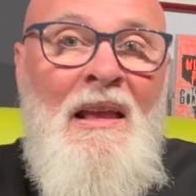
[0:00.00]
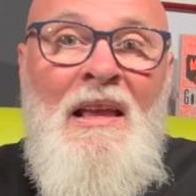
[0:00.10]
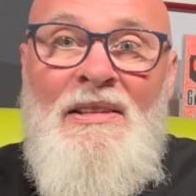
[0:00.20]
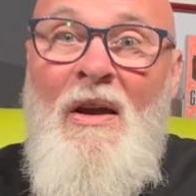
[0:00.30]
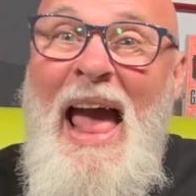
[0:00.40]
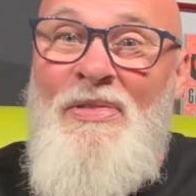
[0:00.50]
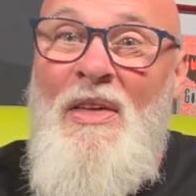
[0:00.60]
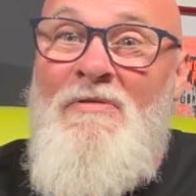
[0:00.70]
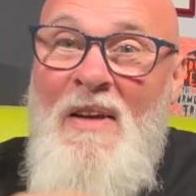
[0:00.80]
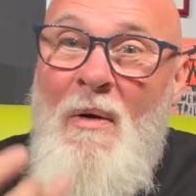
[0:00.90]
So at the
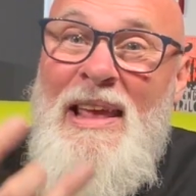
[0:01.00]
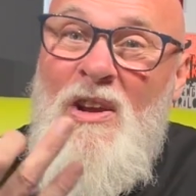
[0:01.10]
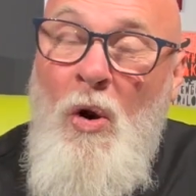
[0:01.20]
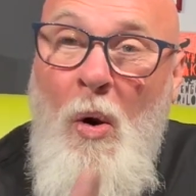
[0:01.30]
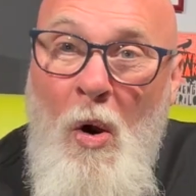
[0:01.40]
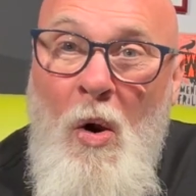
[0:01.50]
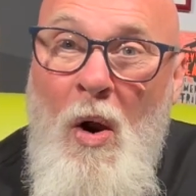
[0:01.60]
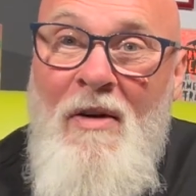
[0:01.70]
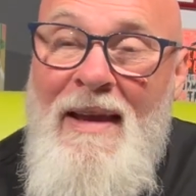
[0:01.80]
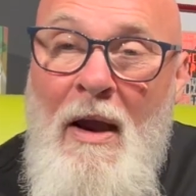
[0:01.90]
very core
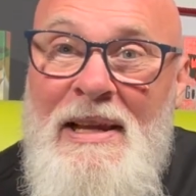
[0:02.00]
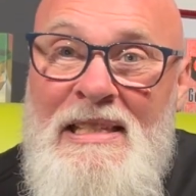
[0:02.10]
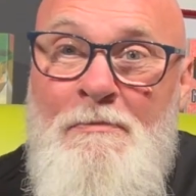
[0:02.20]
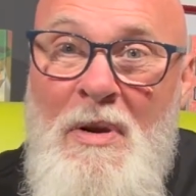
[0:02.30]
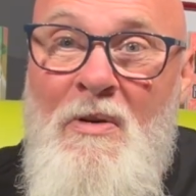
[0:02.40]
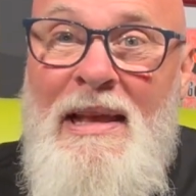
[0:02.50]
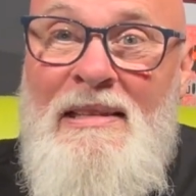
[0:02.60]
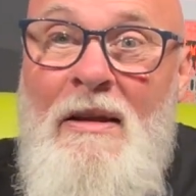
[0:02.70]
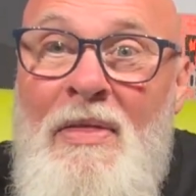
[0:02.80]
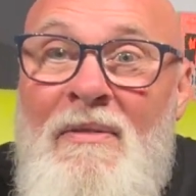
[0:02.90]
of our experience,
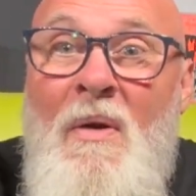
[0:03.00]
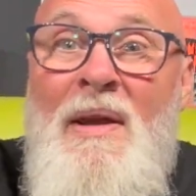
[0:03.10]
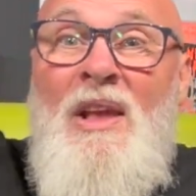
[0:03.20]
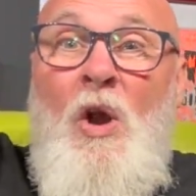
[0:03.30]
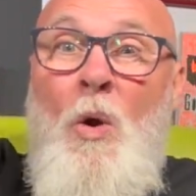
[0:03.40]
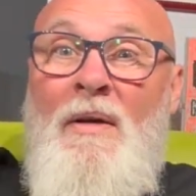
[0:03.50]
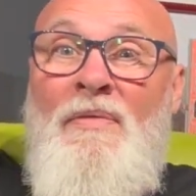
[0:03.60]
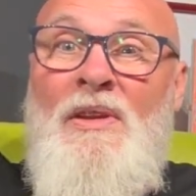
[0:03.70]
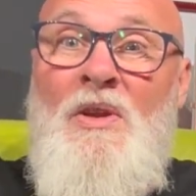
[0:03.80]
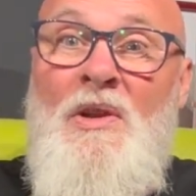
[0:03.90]
at the very core of
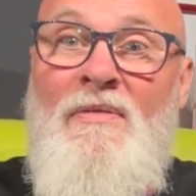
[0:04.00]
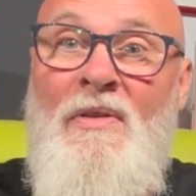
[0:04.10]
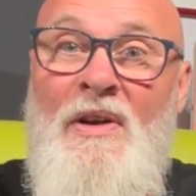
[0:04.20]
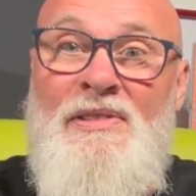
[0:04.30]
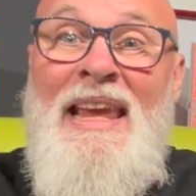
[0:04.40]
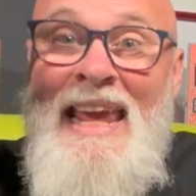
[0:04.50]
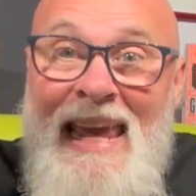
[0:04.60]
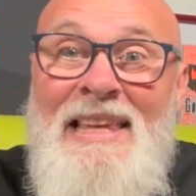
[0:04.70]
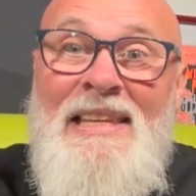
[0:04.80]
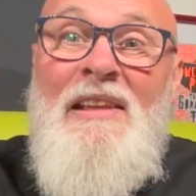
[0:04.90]
the universe,
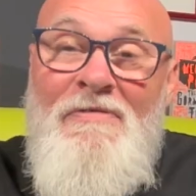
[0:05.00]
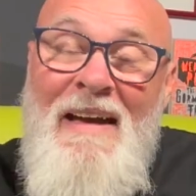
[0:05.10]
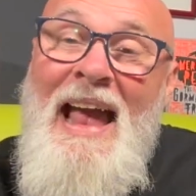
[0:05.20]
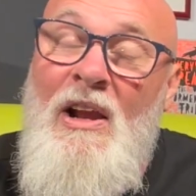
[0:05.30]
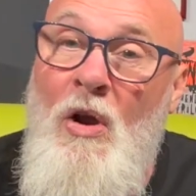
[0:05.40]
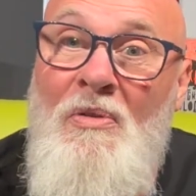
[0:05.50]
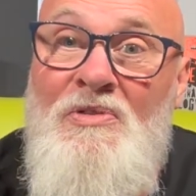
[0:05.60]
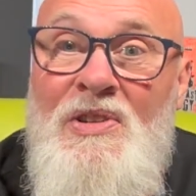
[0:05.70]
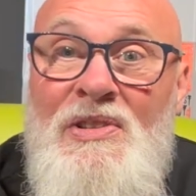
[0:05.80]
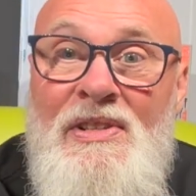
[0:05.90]
is in fact
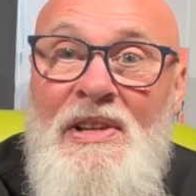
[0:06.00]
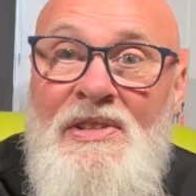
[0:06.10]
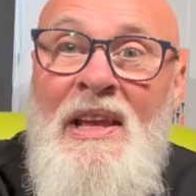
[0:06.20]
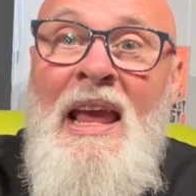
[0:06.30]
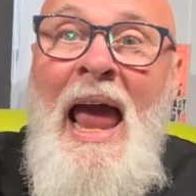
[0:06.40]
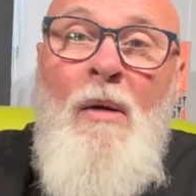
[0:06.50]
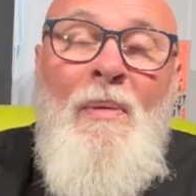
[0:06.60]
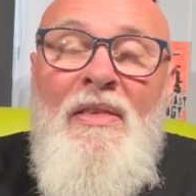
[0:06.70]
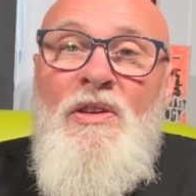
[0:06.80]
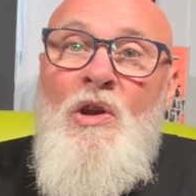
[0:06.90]
consciousness. And
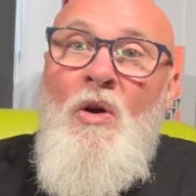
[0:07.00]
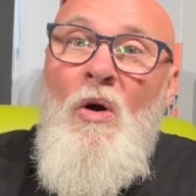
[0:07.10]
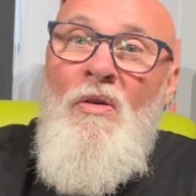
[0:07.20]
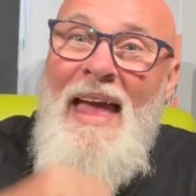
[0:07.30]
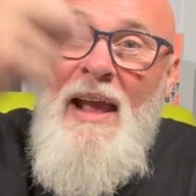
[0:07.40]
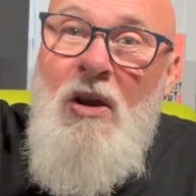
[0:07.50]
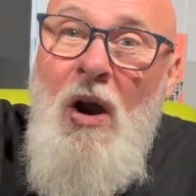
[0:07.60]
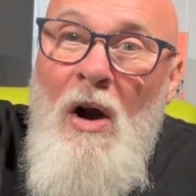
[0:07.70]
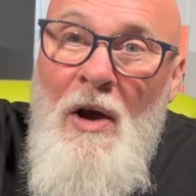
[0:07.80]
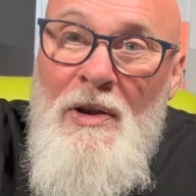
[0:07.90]
whether you call that
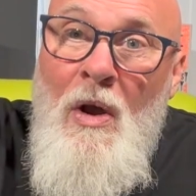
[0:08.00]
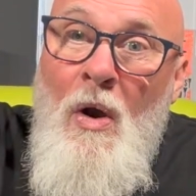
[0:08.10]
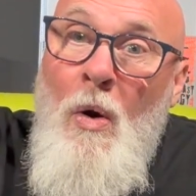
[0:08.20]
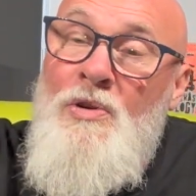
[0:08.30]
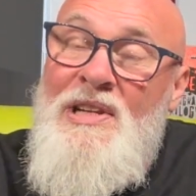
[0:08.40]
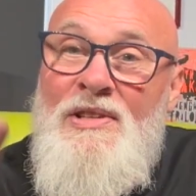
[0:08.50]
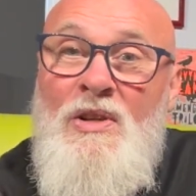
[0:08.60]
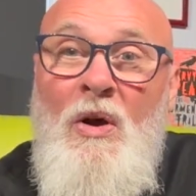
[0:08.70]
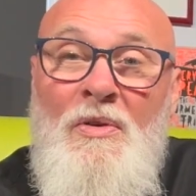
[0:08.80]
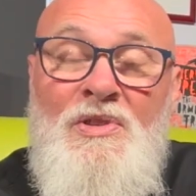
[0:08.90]
God or just
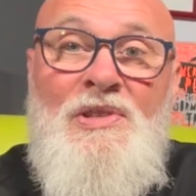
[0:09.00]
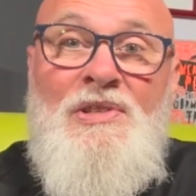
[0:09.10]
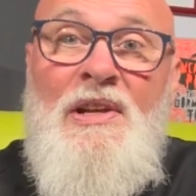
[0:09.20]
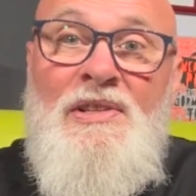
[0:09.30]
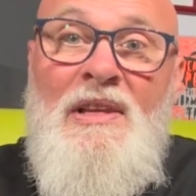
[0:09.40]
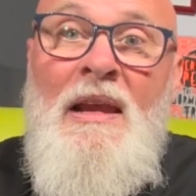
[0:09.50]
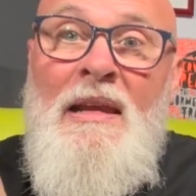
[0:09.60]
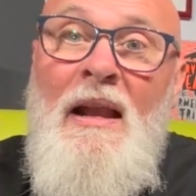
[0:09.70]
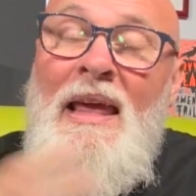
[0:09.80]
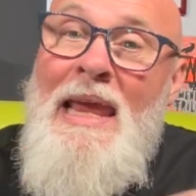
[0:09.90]
consciousness,
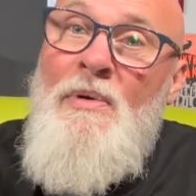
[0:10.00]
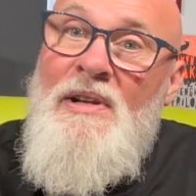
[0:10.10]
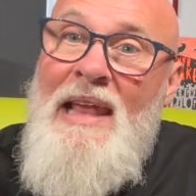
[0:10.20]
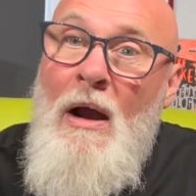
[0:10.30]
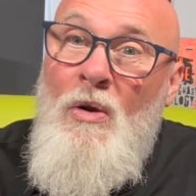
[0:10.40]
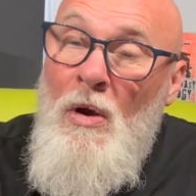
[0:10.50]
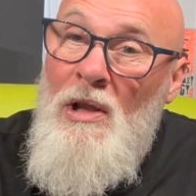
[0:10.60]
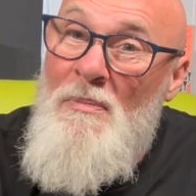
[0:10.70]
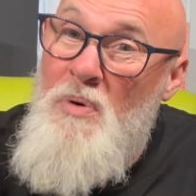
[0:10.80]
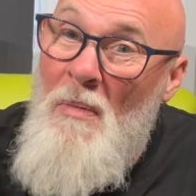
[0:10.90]
he would now call
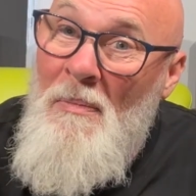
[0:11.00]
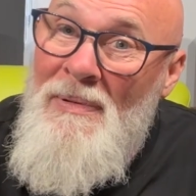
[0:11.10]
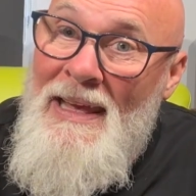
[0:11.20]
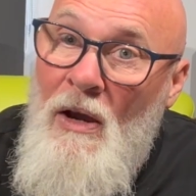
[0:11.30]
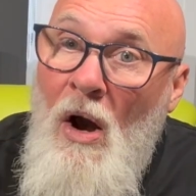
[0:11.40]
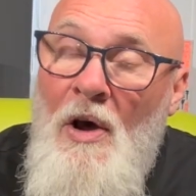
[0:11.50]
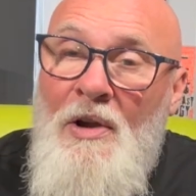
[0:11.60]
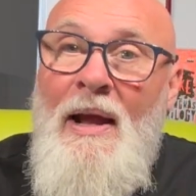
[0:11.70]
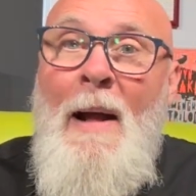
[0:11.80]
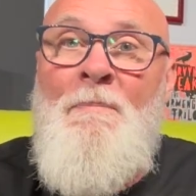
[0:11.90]
it probably
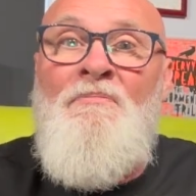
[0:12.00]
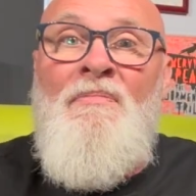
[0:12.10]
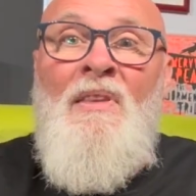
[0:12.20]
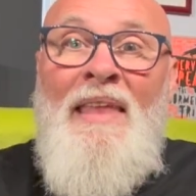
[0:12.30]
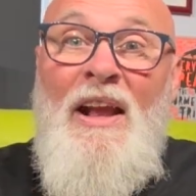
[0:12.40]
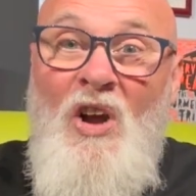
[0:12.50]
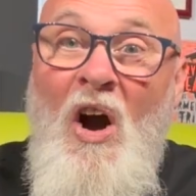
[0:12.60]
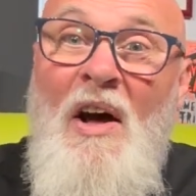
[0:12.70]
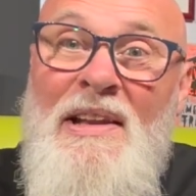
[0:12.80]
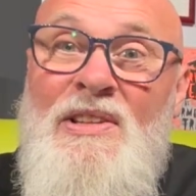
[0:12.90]
God. That
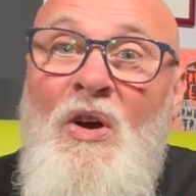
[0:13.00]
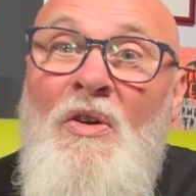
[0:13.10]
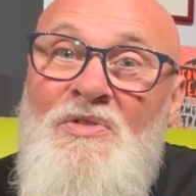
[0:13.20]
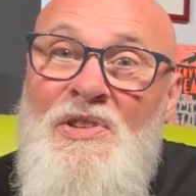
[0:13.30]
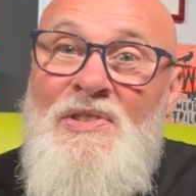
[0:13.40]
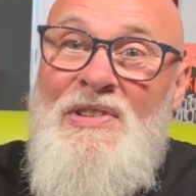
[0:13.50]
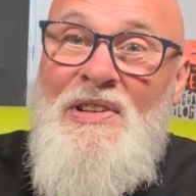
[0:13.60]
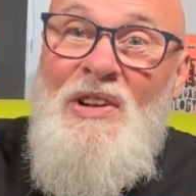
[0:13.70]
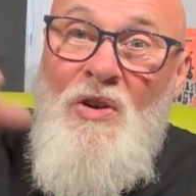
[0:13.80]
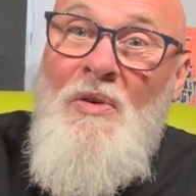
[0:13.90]
God is consciousness
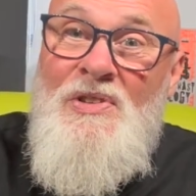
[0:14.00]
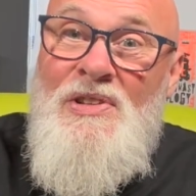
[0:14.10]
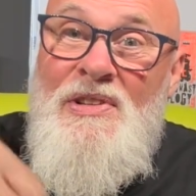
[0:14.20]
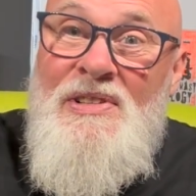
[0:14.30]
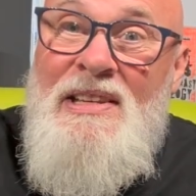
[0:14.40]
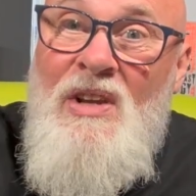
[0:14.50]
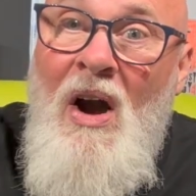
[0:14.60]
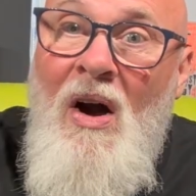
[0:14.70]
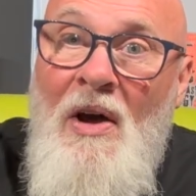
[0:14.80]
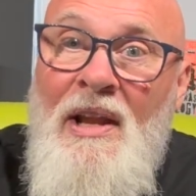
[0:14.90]
and consciousness is
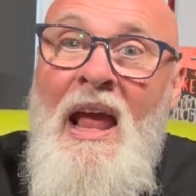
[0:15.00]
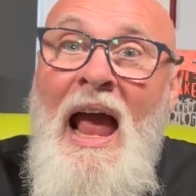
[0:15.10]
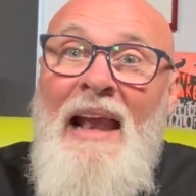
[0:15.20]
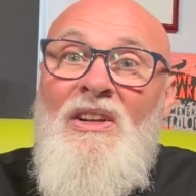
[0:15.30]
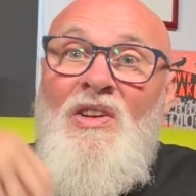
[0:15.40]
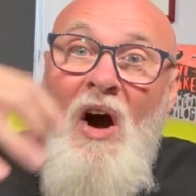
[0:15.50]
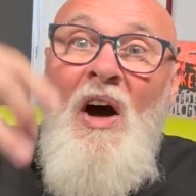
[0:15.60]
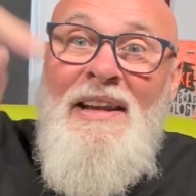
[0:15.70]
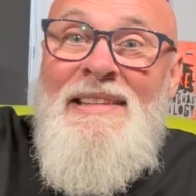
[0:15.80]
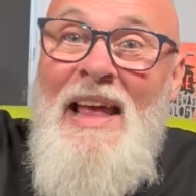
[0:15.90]
God. And
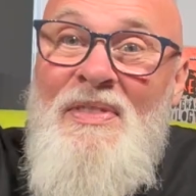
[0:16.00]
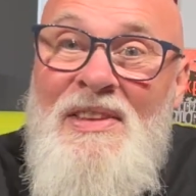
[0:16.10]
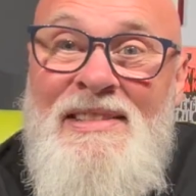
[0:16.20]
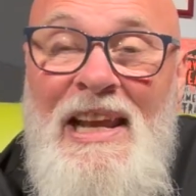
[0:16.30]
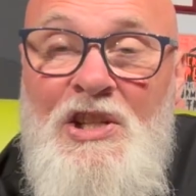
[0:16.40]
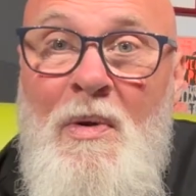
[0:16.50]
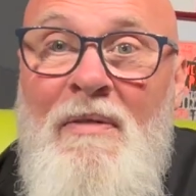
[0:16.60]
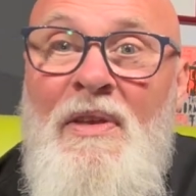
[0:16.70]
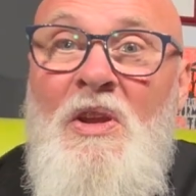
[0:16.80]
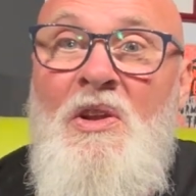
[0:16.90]
God is at the center of
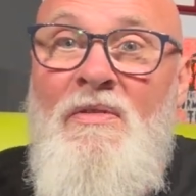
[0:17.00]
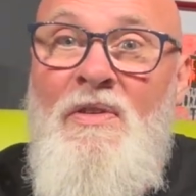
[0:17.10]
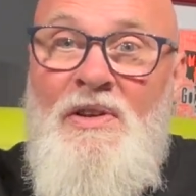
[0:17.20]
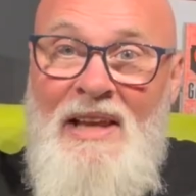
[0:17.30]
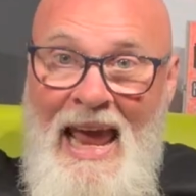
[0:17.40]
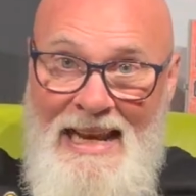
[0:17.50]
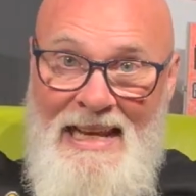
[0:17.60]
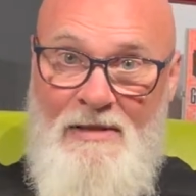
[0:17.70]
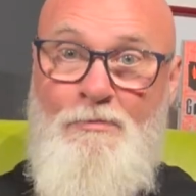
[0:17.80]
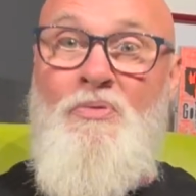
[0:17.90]
the universe and
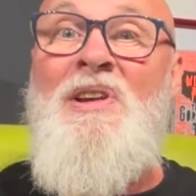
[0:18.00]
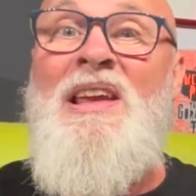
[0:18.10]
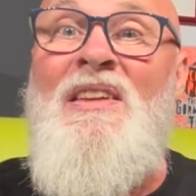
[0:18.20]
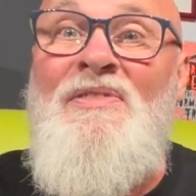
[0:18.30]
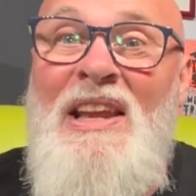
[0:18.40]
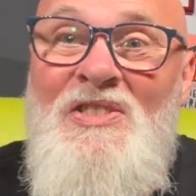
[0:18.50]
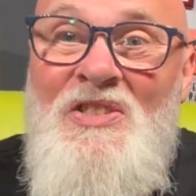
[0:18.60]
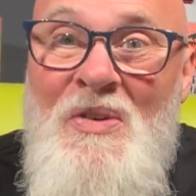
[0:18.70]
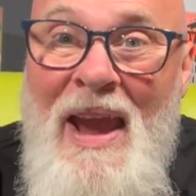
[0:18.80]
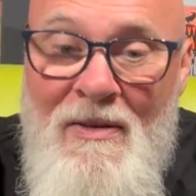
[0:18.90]
is breathed
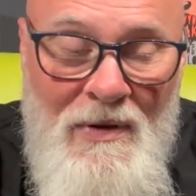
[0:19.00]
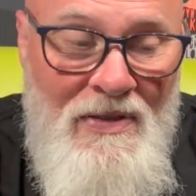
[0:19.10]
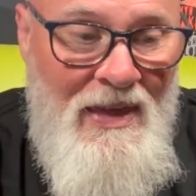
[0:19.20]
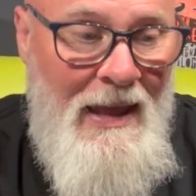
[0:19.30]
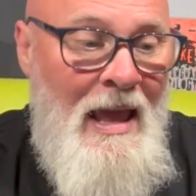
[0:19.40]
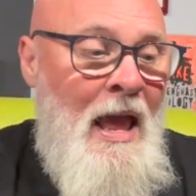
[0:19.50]
into everything.